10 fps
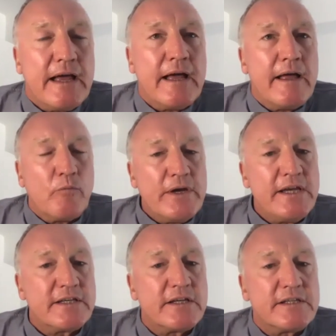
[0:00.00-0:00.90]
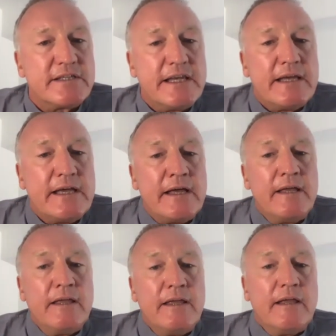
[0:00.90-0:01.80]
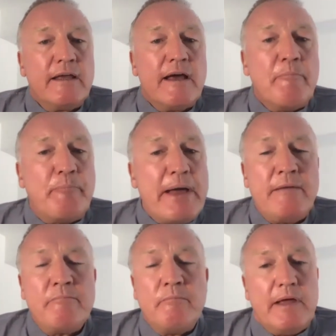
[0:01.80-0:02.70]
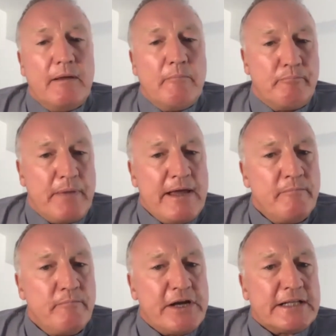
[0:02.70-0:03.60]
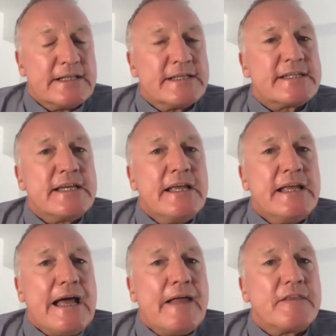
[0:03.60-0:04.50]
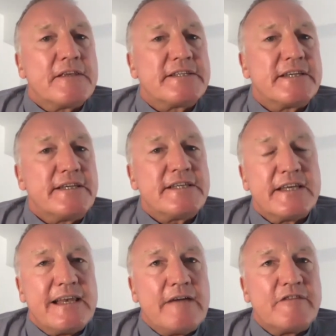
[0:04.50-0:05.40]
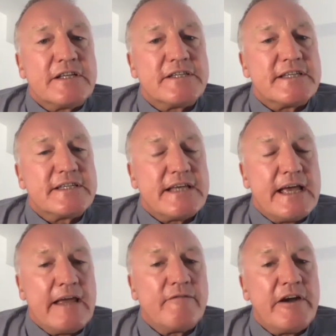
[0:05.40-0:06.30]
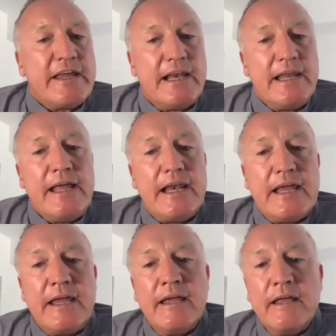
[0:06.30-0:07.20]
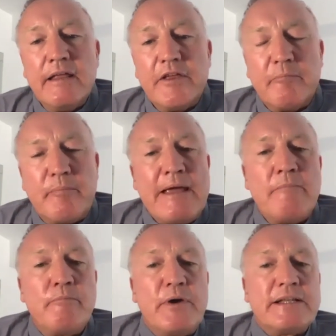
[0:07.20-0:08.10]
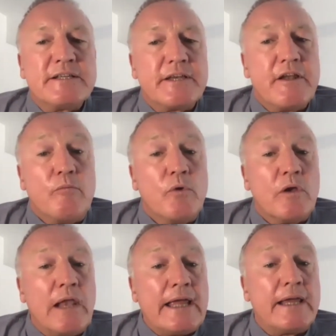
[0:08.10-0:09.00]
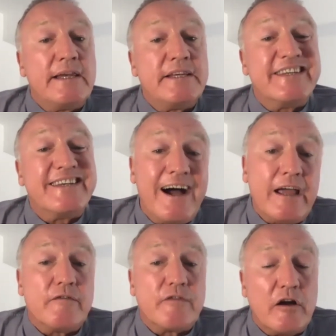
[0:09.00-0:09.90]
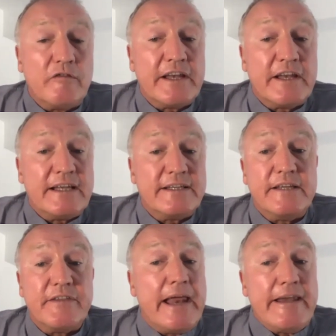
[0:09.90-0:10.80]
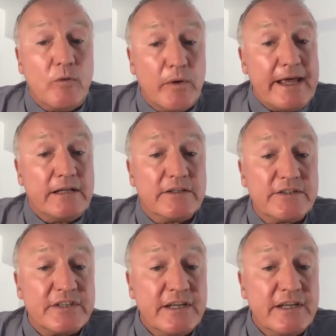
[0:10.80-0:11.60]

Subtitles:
we need to consider BAME Britons, and the statistical evidence is saying very clearly that BAME Britons are no more likely to die of COVID-19 than anyone else